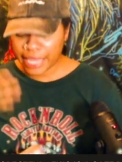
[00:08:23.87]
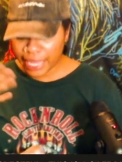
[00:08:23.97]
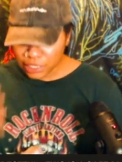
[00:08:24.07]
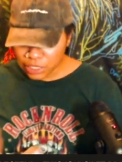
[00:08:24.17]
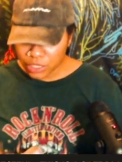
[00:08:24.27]

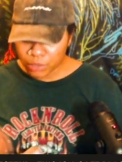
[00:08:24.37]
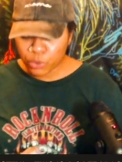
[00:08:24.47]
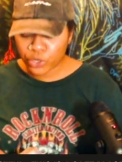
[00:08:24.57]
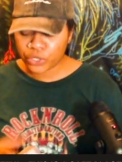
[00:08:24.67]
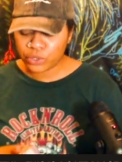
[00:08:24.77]
As the
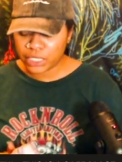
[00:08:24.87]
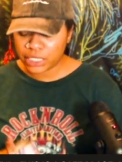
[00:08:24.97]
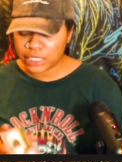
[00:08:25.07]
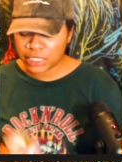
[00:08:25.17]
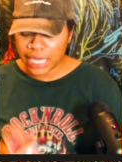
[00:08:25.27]
more you
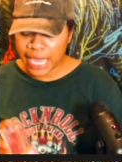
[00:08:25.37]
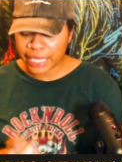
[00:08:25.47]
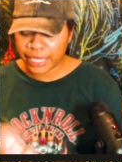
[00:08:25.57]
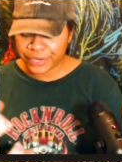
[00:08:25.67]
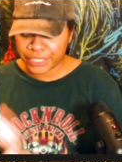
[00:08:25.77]
lean into that, I
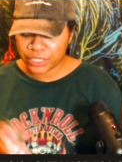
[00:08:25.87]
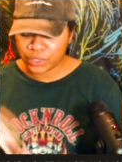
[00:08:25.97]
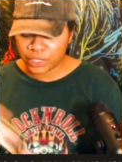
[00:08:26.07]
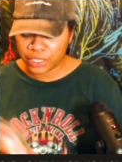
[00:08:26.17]
guarantee you,